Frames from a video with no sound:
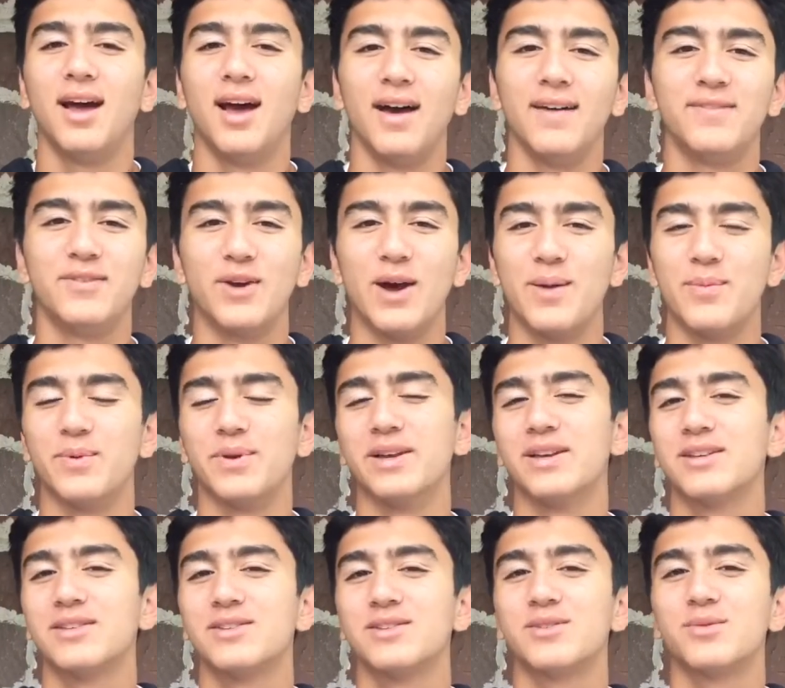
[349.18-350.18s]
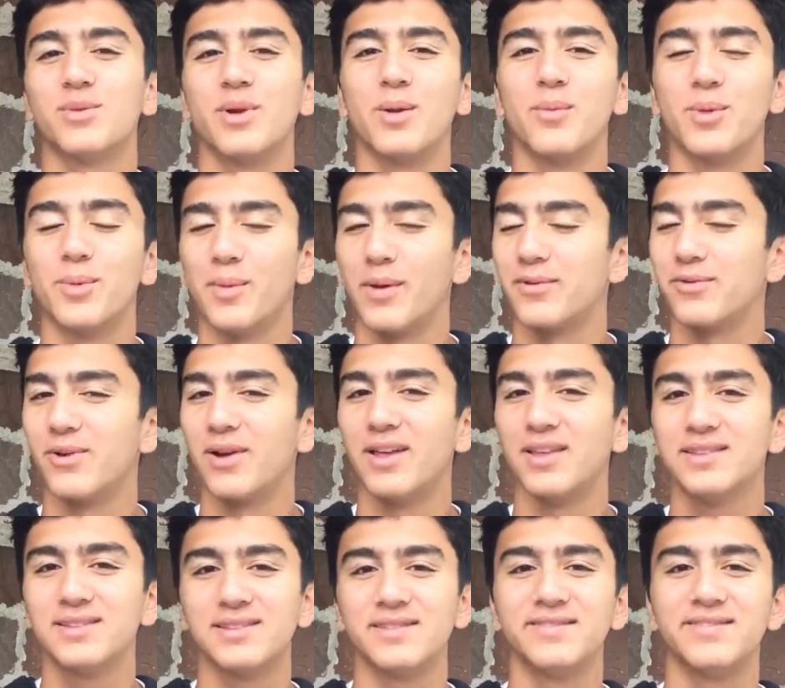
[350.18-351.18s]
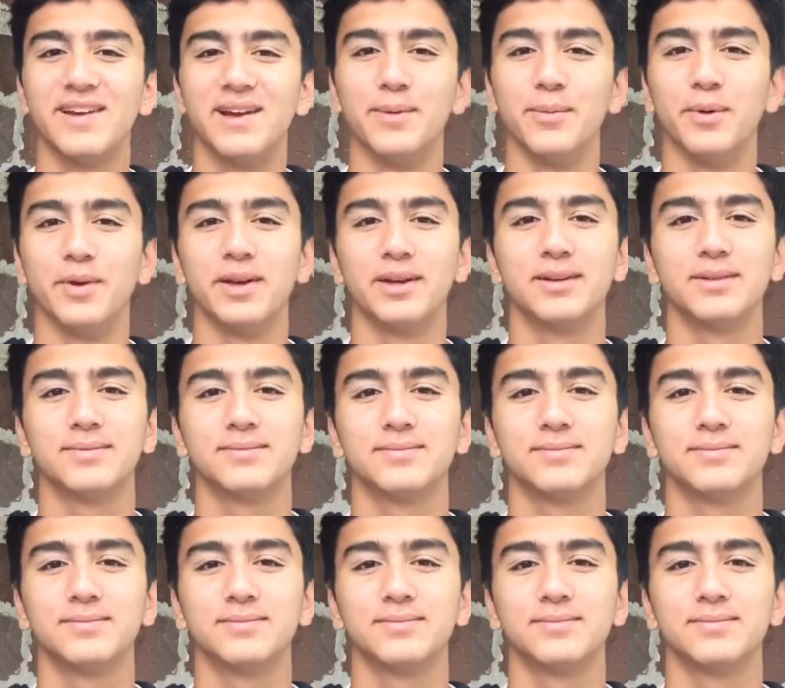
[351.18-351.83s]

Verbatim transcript: I feel happiest when I'm with my friends and family.